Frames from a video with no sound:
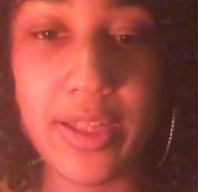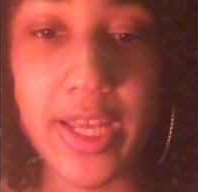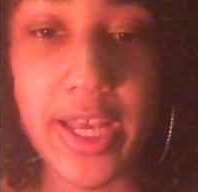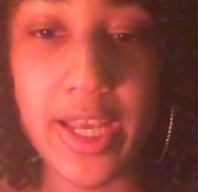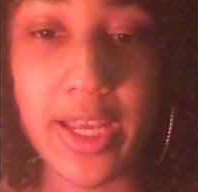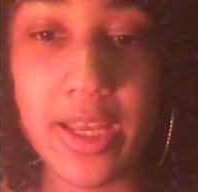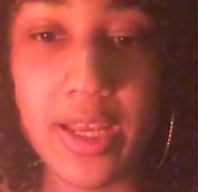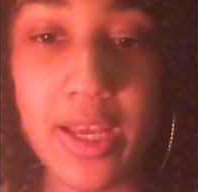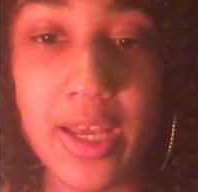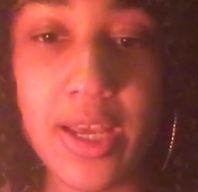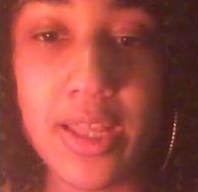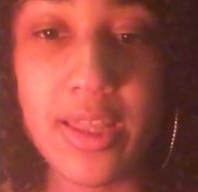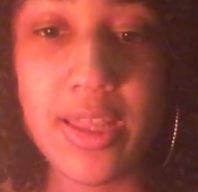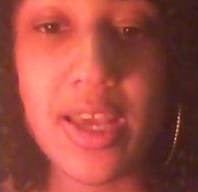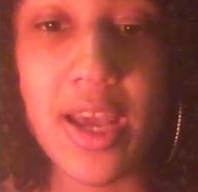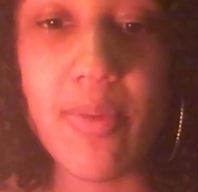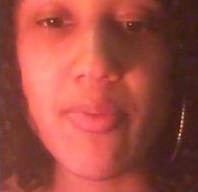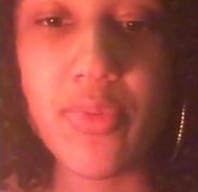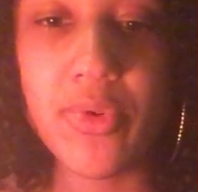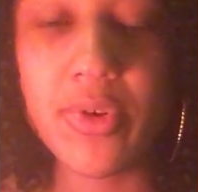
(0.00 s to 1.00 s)
Like,
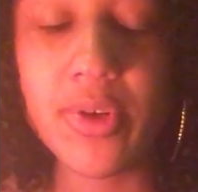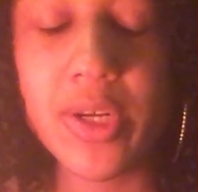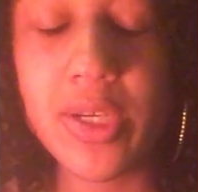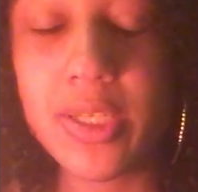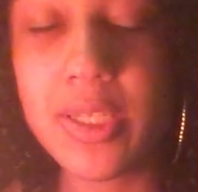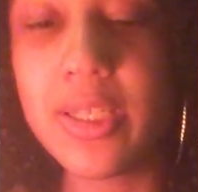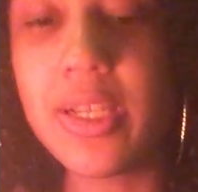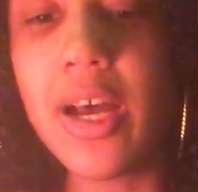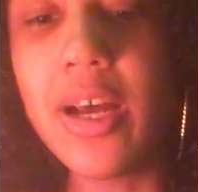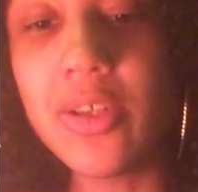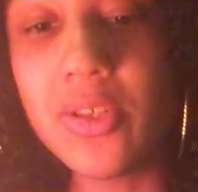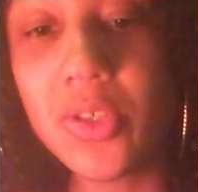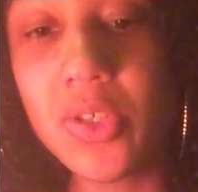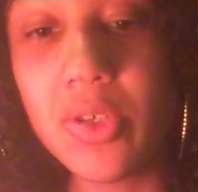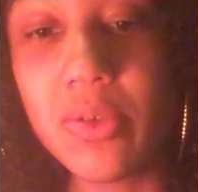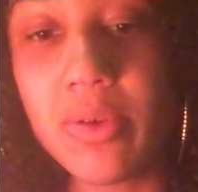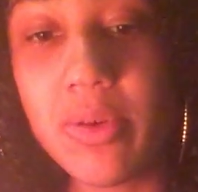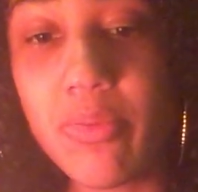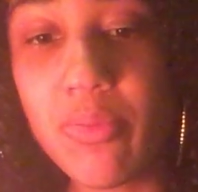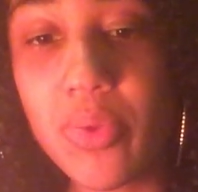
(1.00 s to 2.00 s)
the Emperor is not
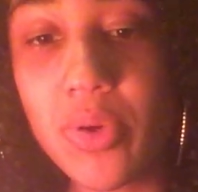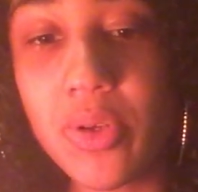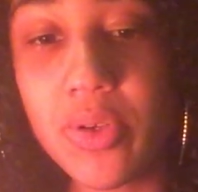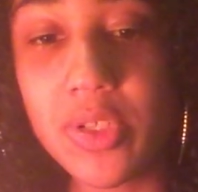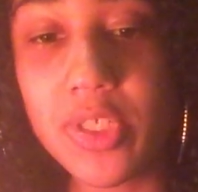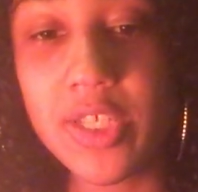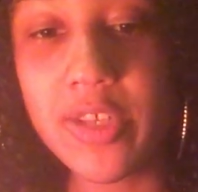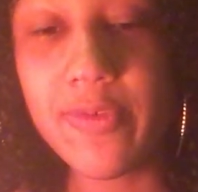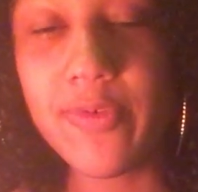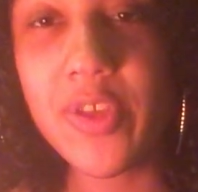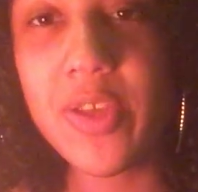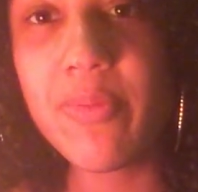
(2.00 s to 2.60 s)
so impulsive.